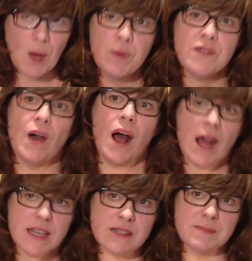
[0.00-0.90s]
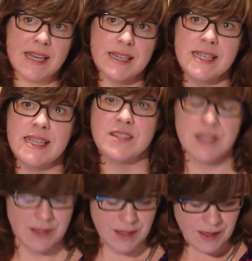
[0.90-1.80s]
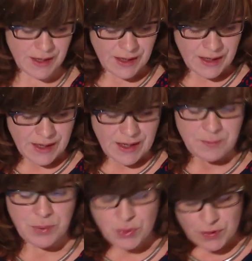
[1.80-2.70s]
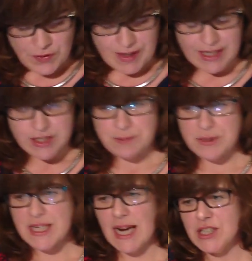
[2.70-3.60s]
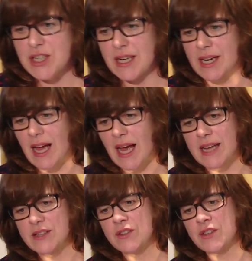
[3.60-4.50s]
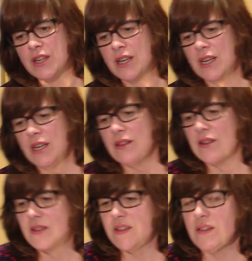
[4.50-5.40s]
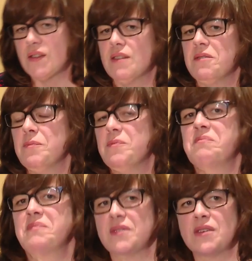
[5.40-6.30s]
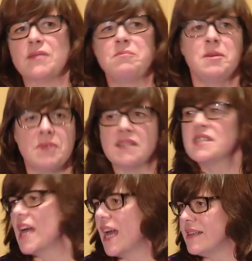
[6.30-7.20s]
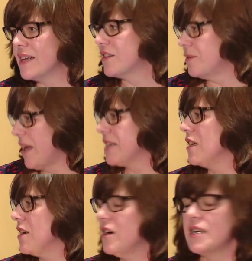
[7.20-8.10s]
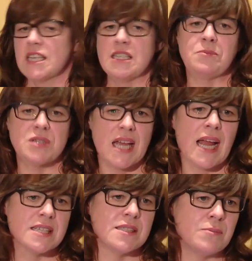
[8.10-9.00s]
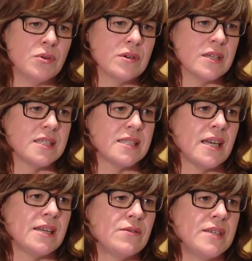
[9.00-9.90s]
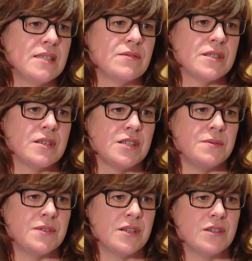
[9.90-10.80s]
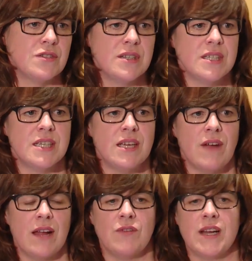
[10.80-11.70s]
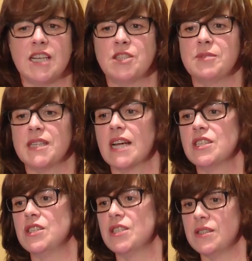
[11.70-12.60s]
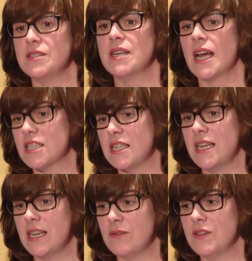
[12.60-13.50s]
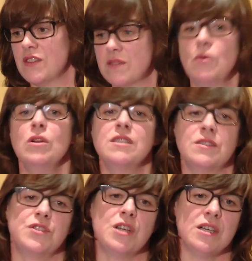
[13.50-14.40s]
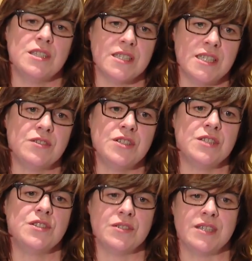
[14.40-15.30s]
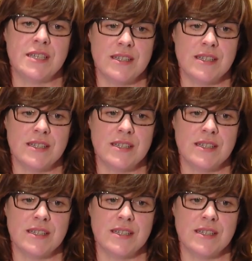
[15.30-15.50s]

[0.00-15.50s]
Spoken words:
We've high unmet need, poor financial protection, and there's this, so people say that a medical card actually protects the poorest, and recent research we've done in Trinity around financial protection shows that actually even the smallest of charges introduced during